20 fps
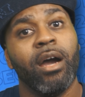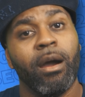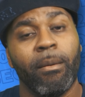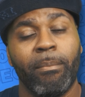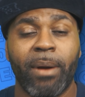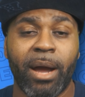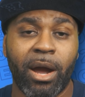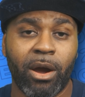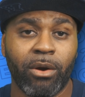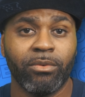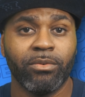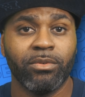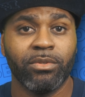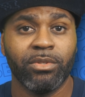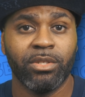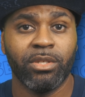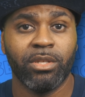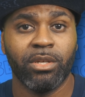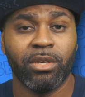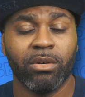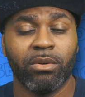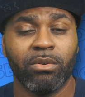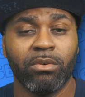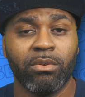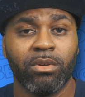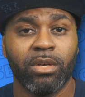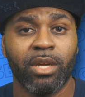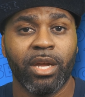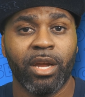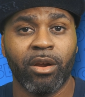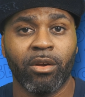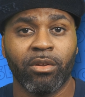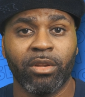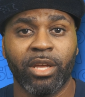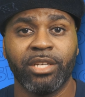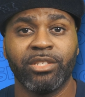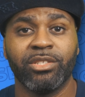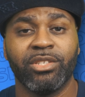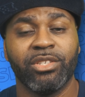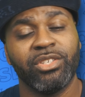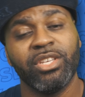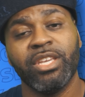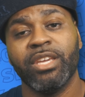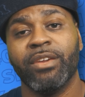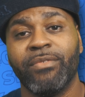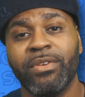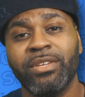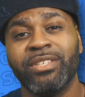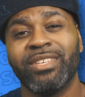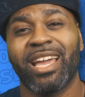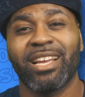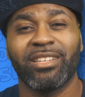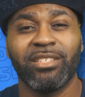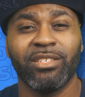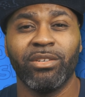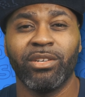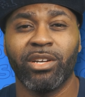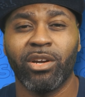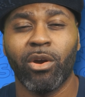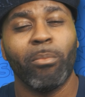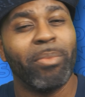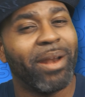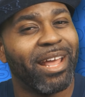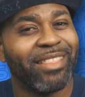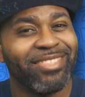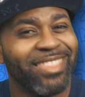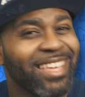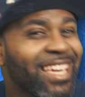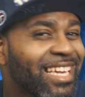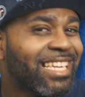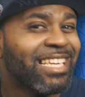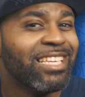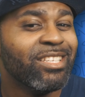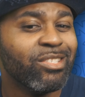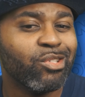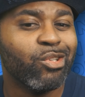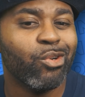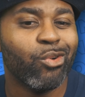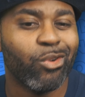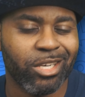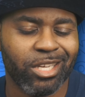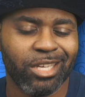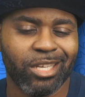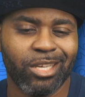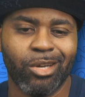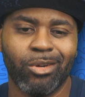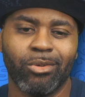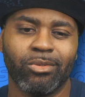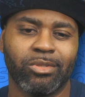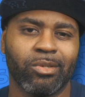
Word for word: about you know Harold Lynch to see if he's actually going to go. But I think he's going to go.